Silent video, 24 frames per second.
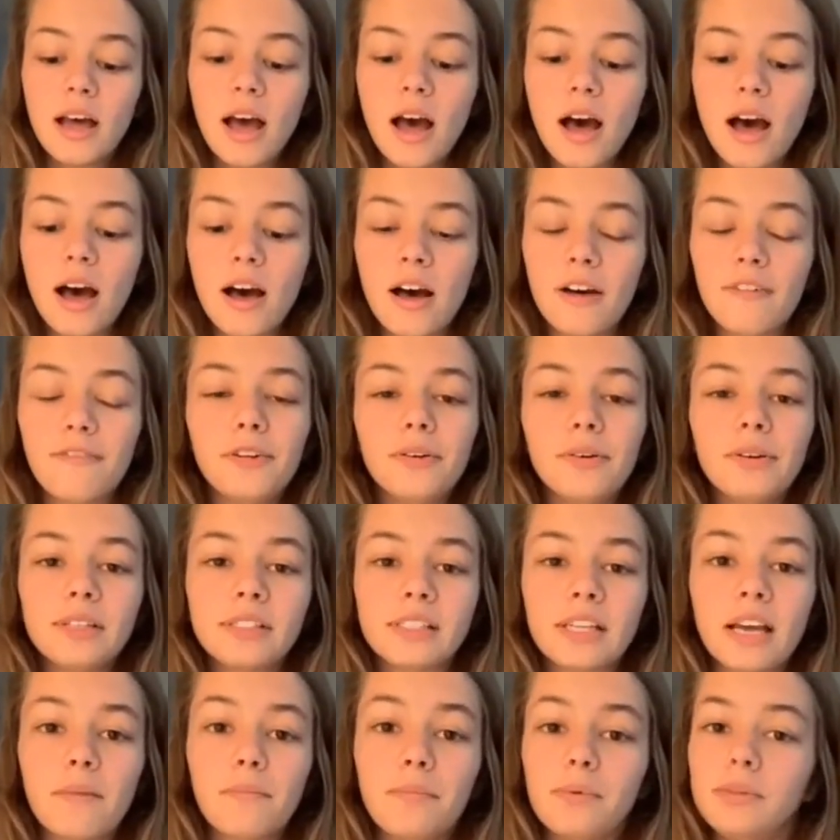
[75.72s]
a few
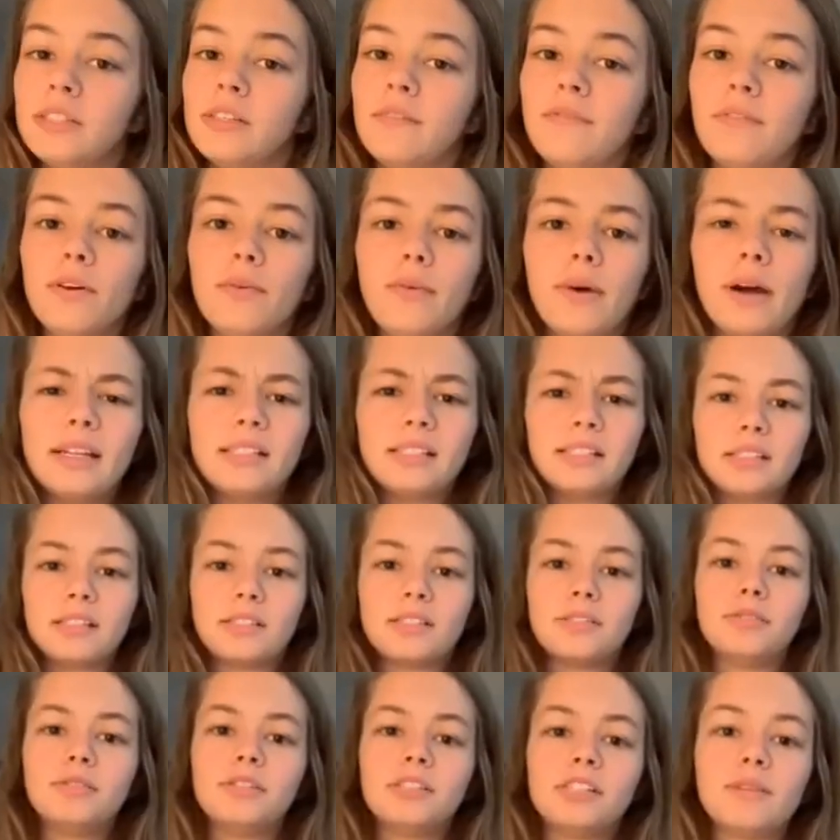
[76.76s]
examples of the ways that
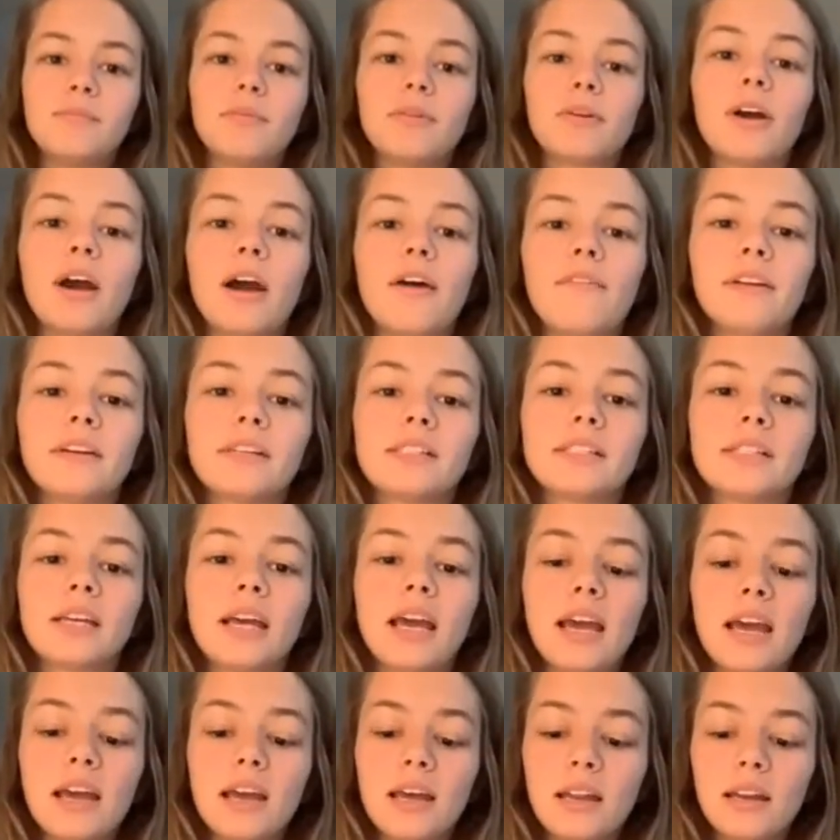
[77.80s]
student demographics
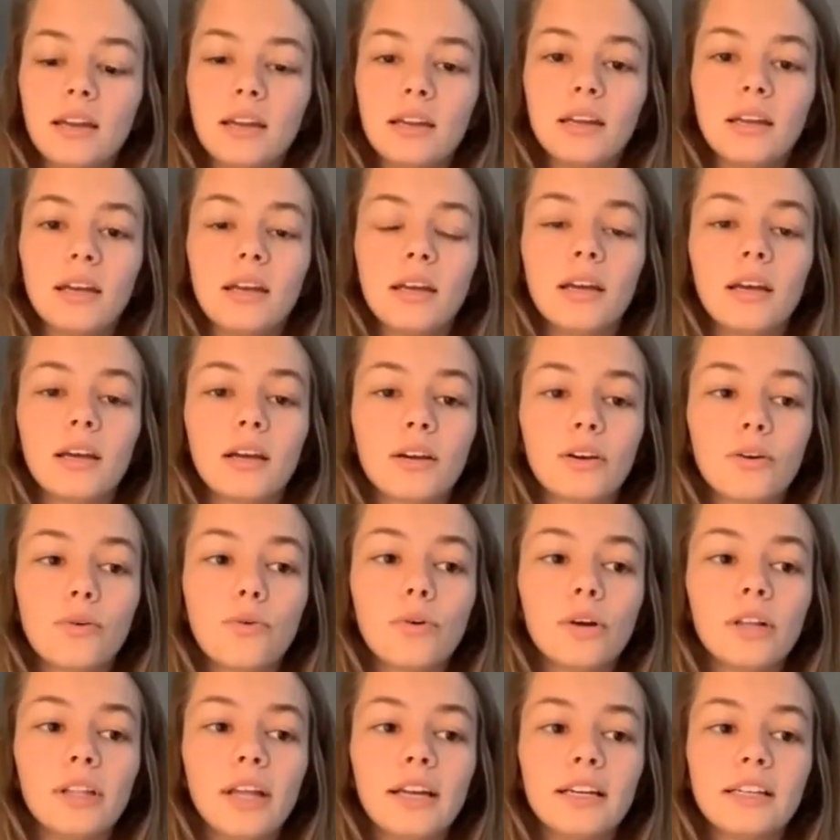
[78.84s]
can
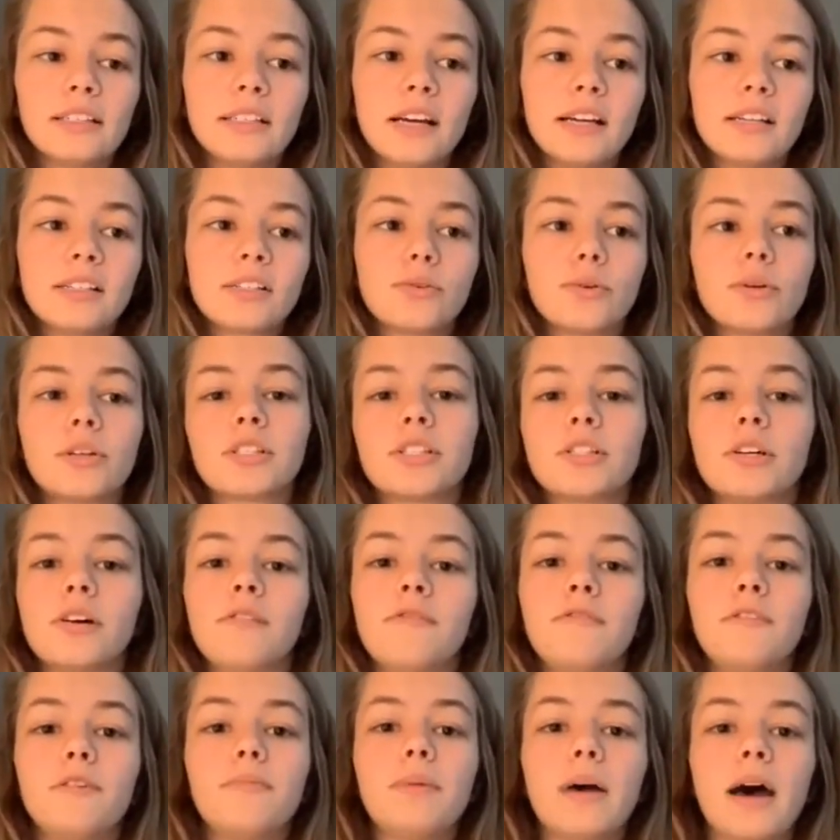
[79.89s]
correlate to test scores. So a
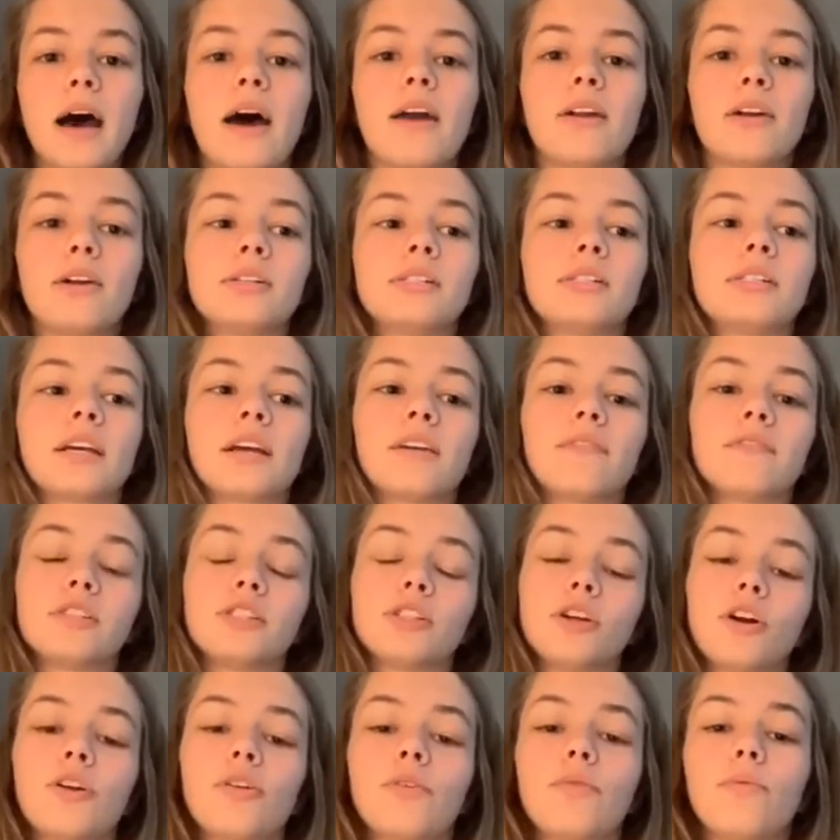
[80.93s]
few patterns, like if a
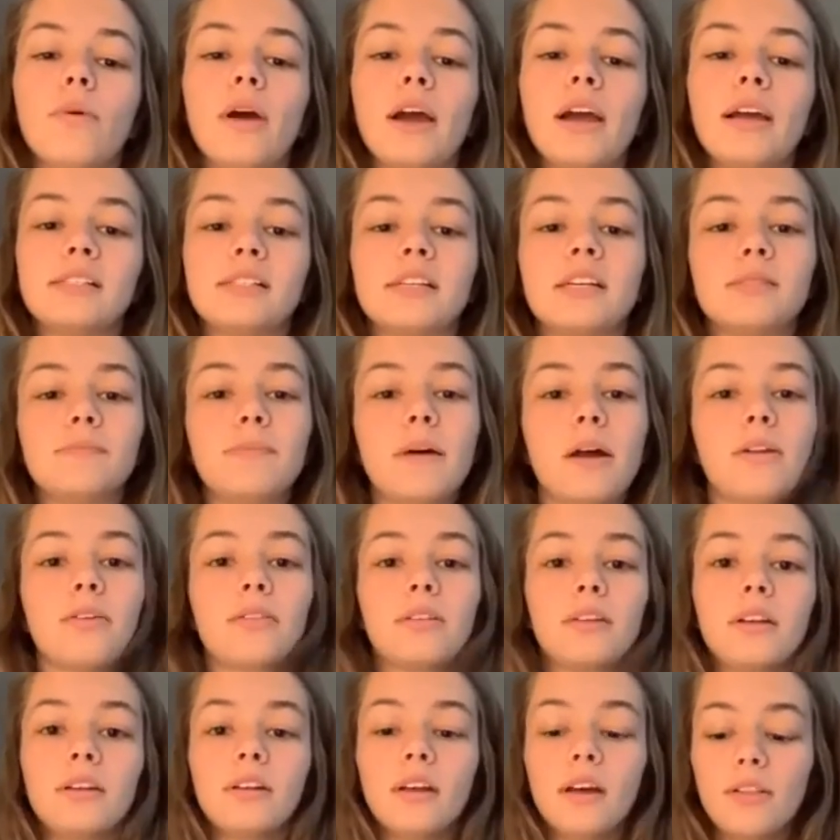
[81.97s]
certain race does better
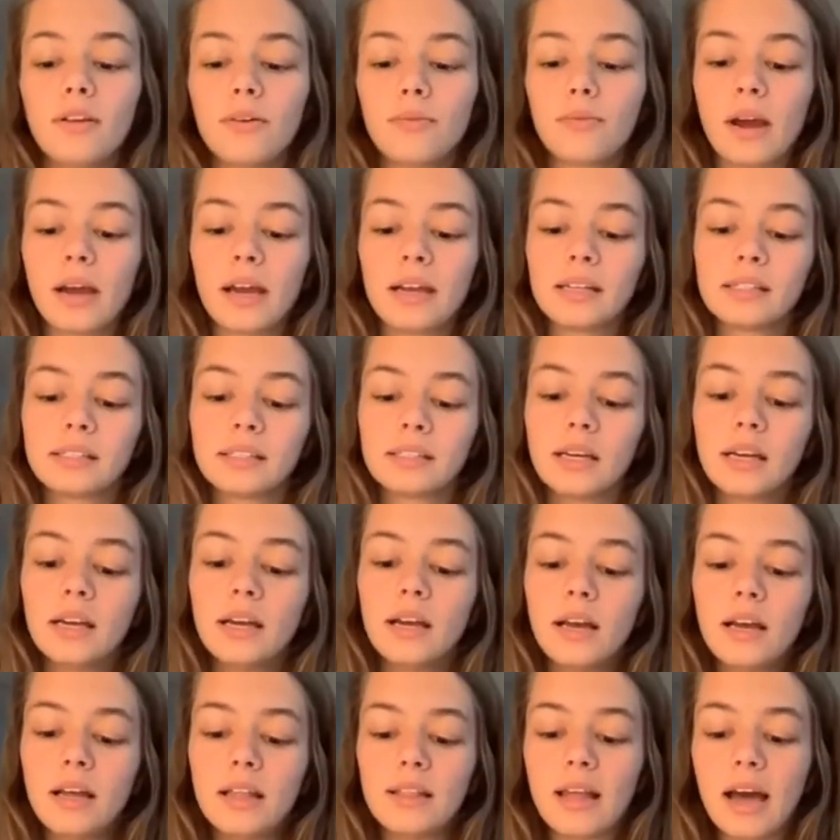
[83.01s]
than another race,
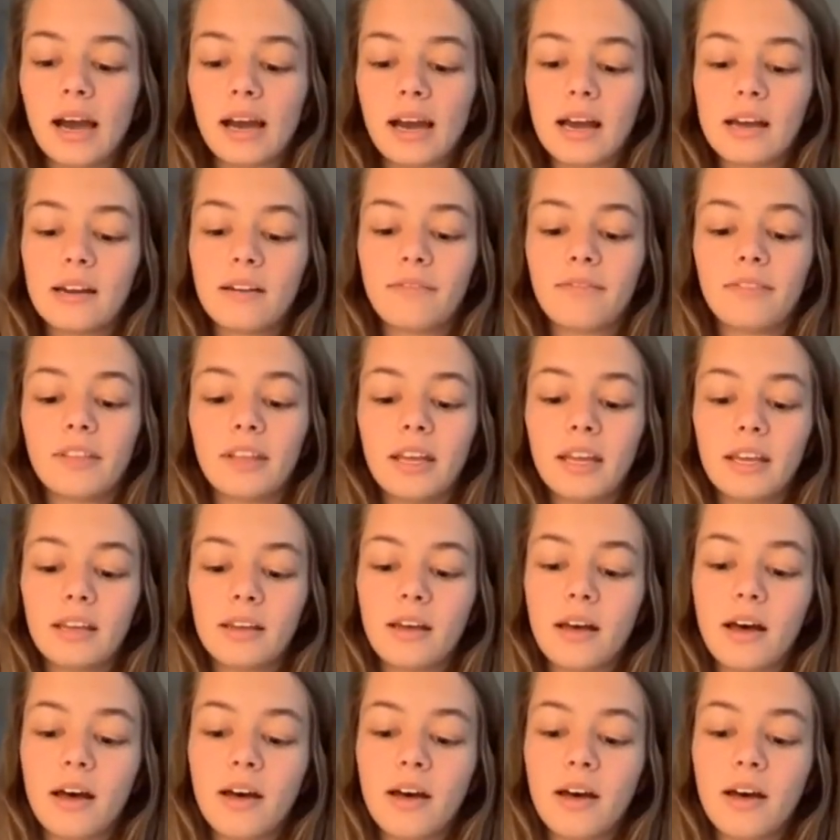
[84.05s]
that kind of thing.